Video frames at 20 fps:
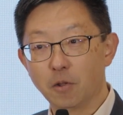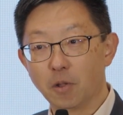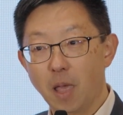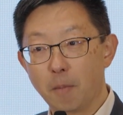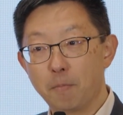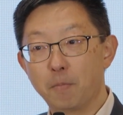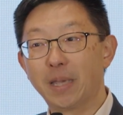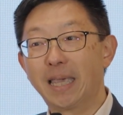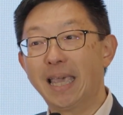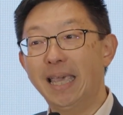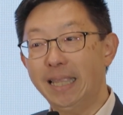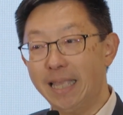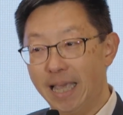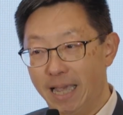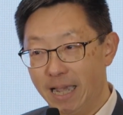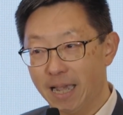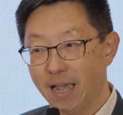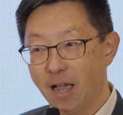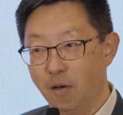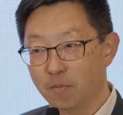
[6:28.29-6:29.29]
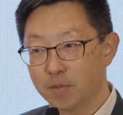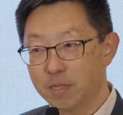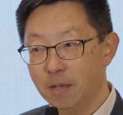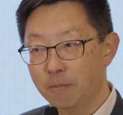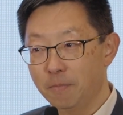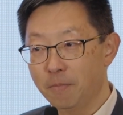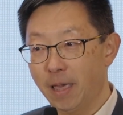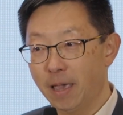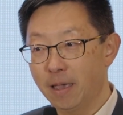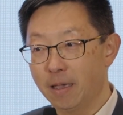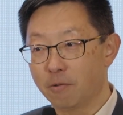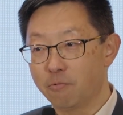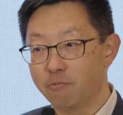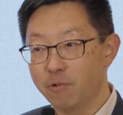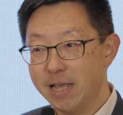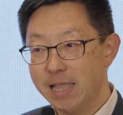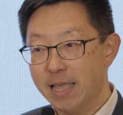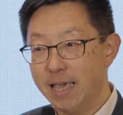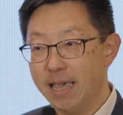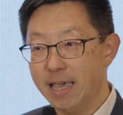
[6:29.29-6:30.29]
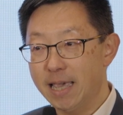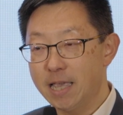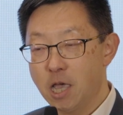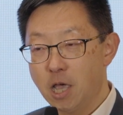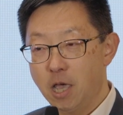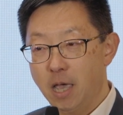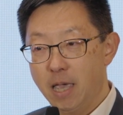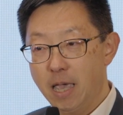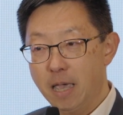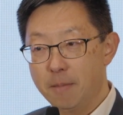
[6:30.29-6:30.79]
a beginning of something really